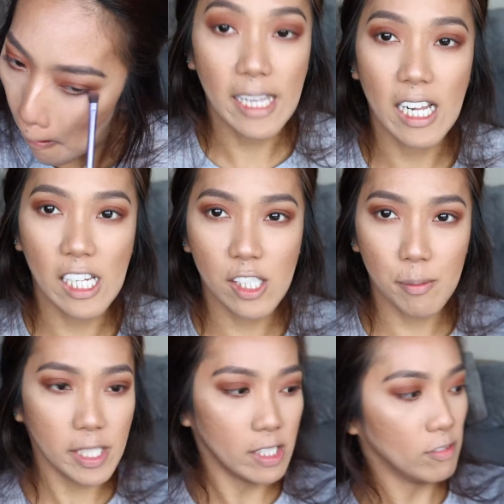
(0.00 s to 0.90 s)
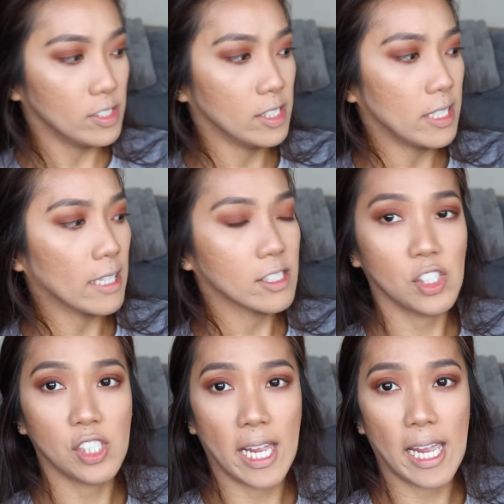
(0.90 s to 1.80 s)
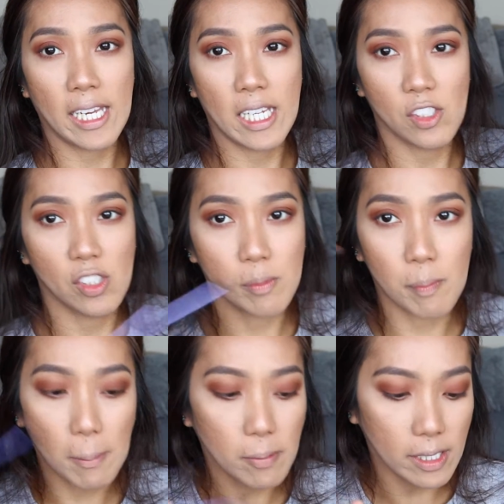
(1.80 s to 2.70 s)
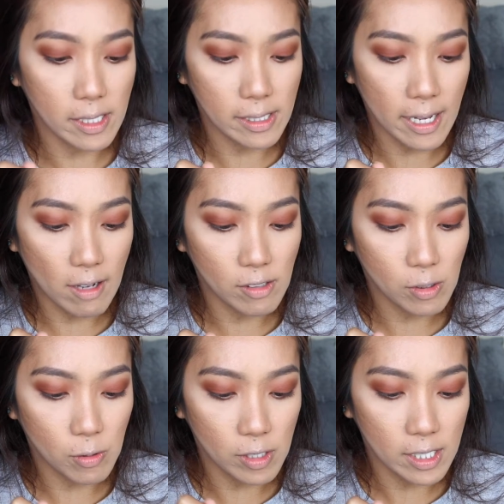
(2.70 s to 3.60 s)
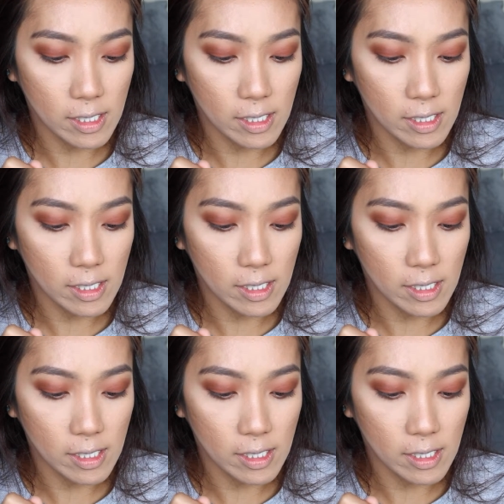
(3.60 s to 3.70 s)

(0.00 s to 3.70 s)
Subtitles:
And a little bit of the dark shade and just pop it in the outer corner.